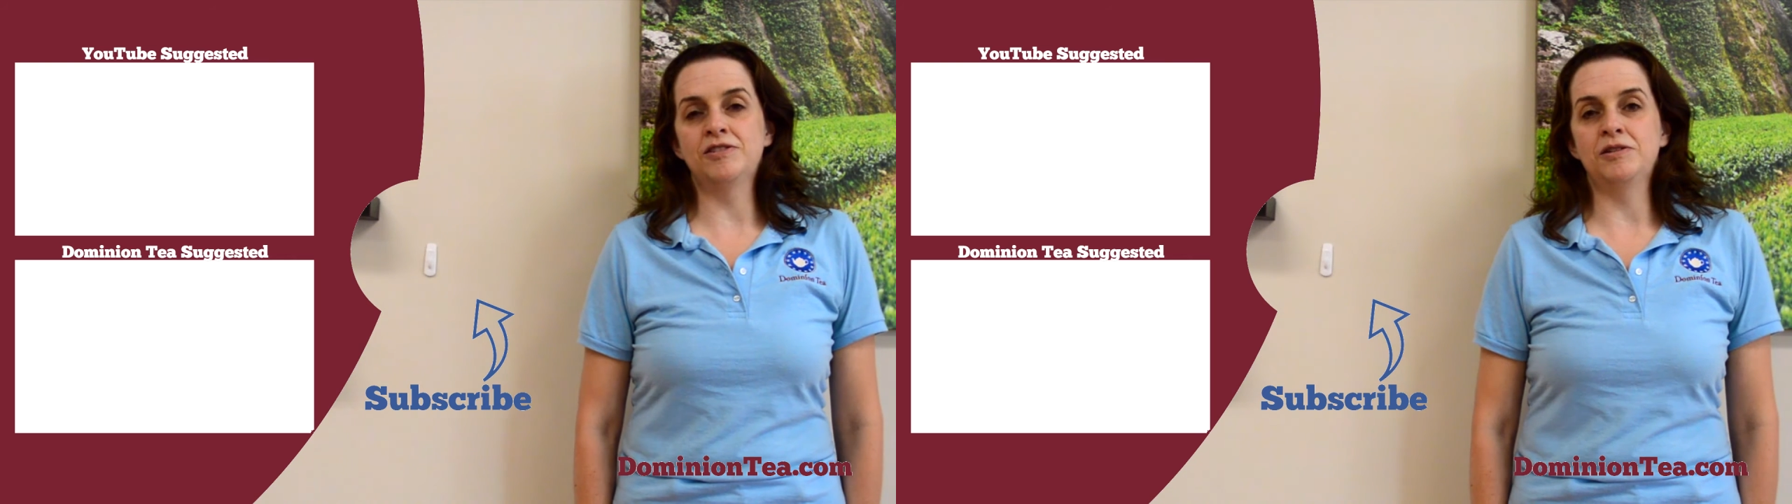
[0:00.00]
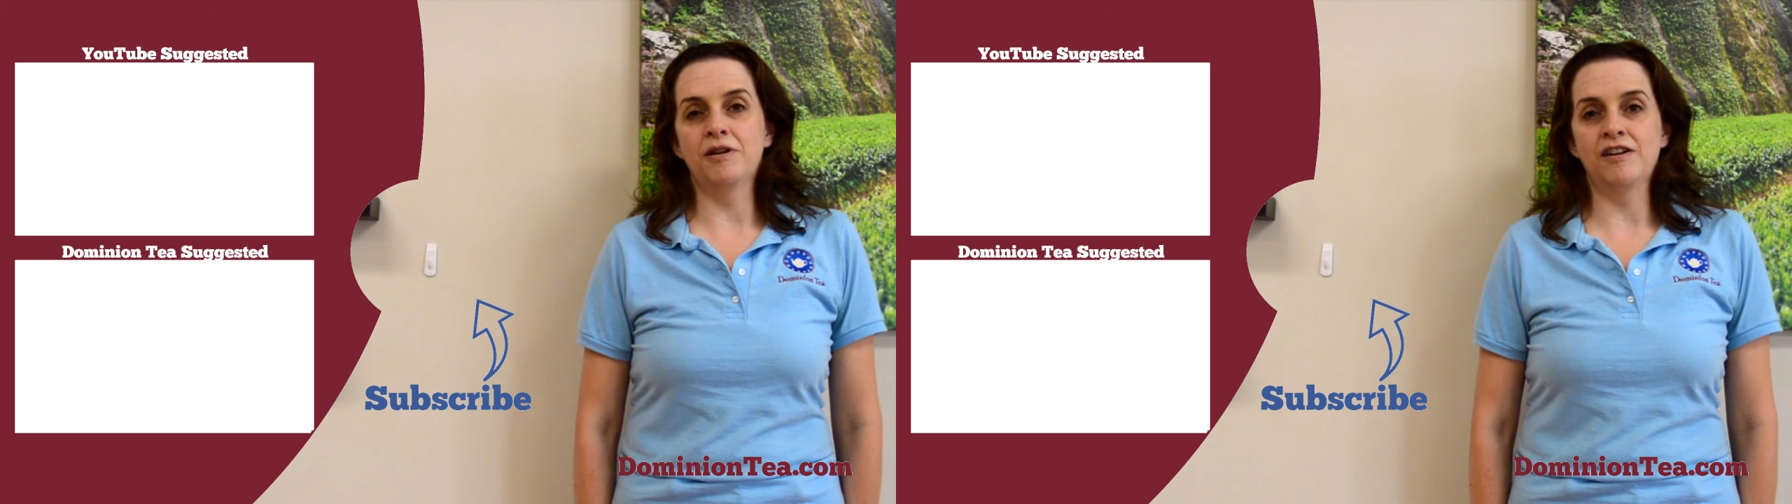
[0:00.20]

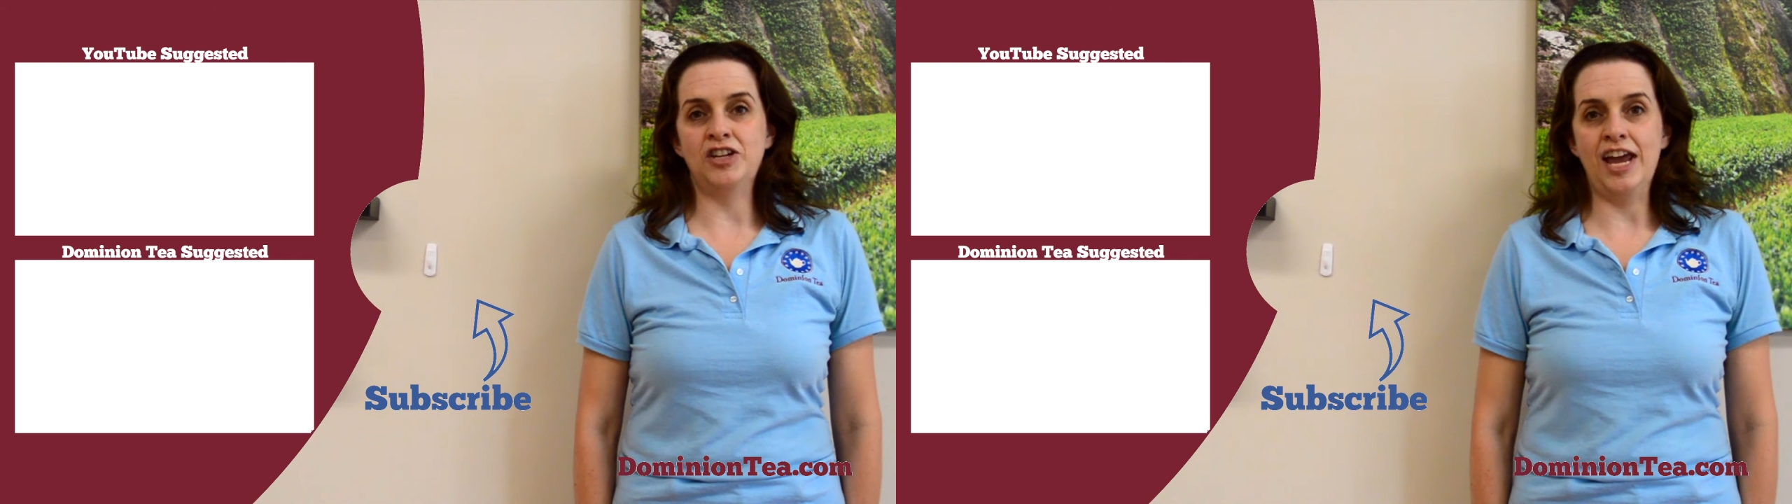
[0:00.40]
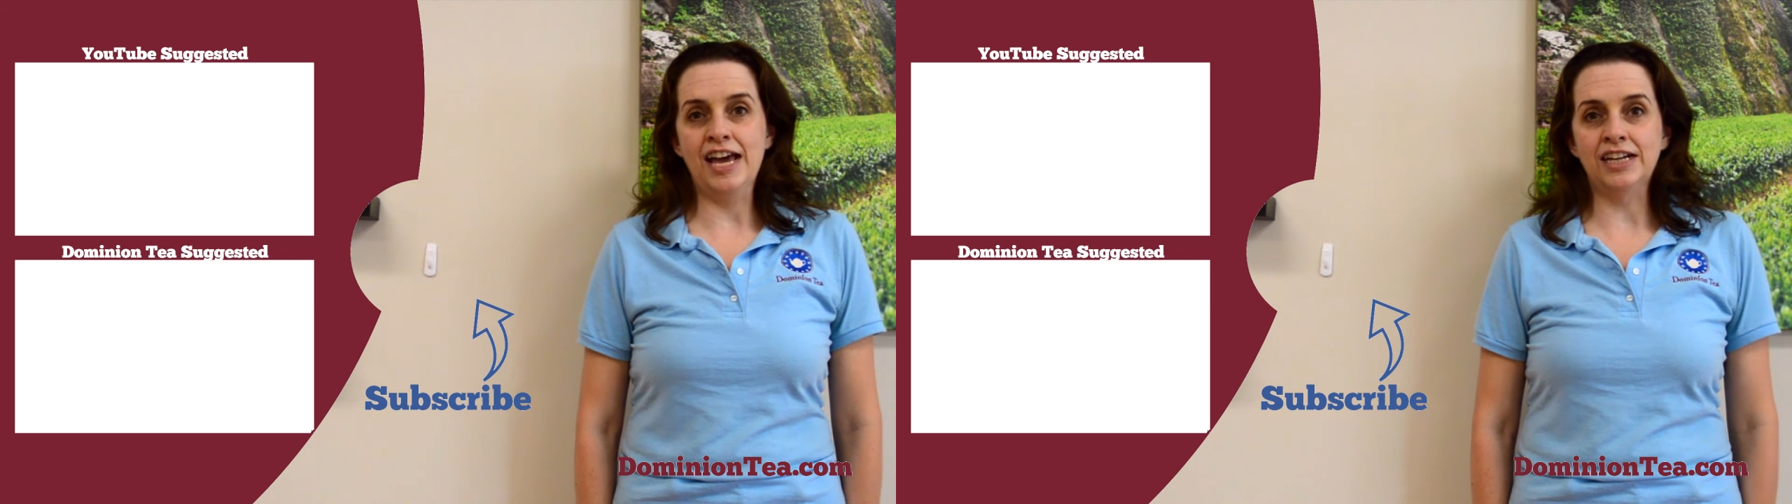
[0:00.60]
to our
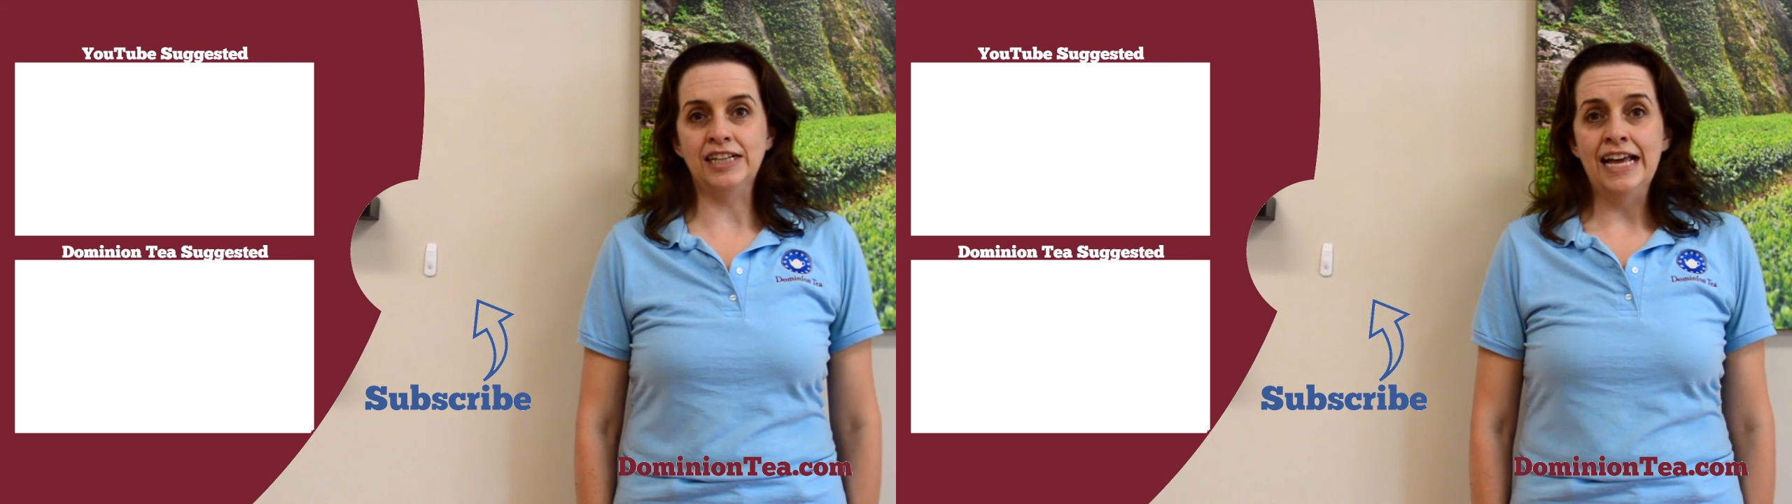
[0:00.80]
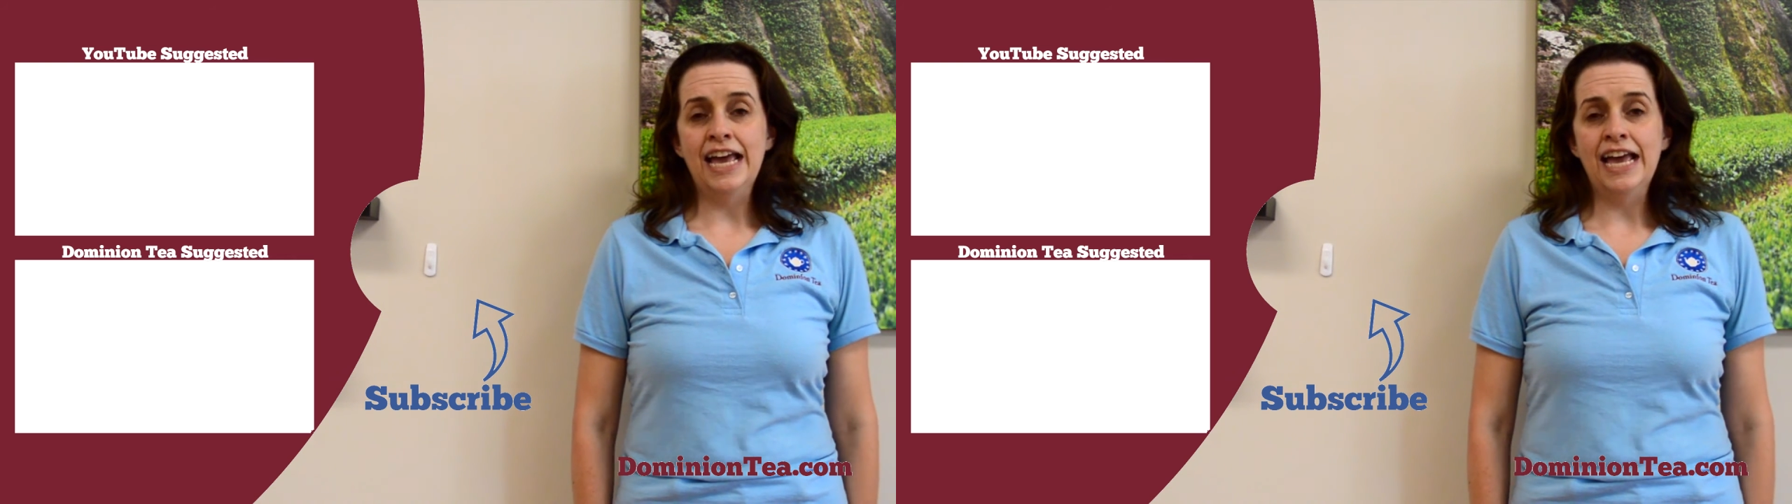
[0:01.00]
channel.